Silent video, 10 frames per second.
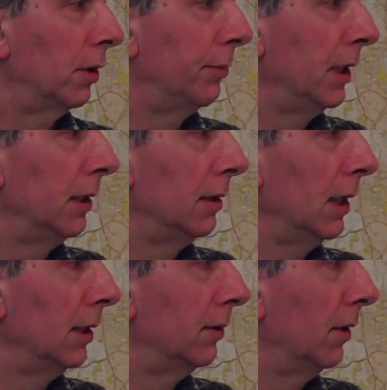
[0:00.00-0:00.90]
be
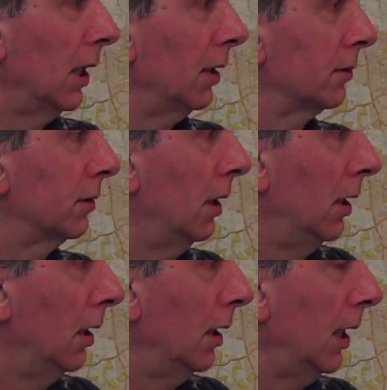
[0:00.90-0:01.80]
e to the x,
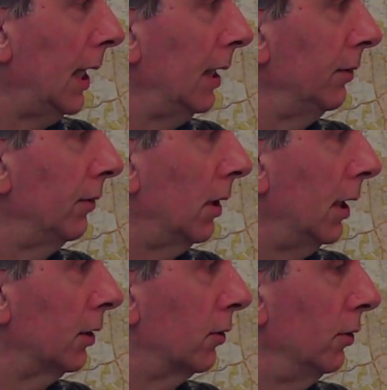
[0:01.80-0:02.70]
and
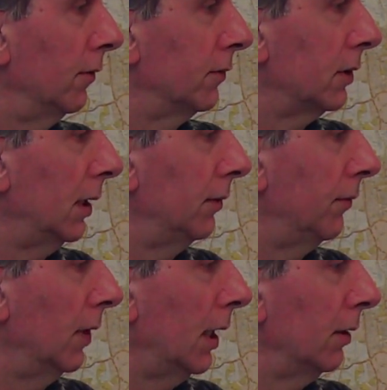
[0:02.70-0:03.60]
I could have said
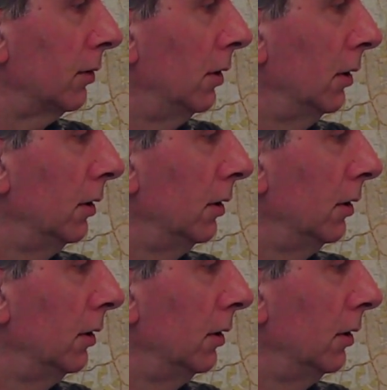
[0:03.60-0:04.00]
that